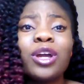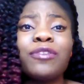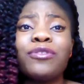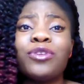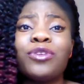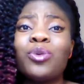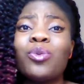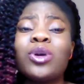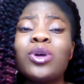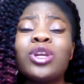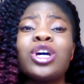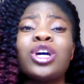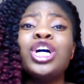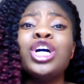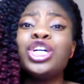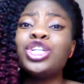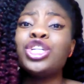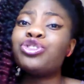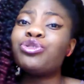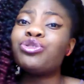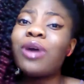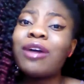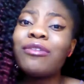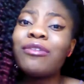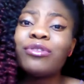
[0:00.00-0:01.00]
If you want to
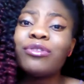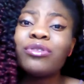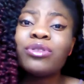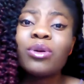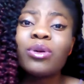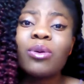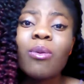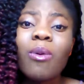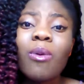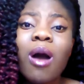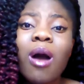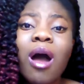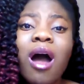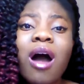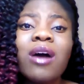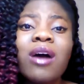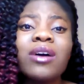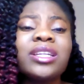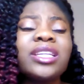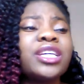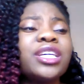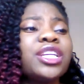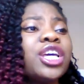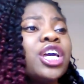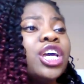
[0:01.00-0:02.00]
travel the
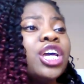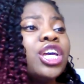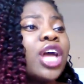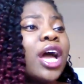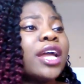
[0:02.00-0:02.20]
world and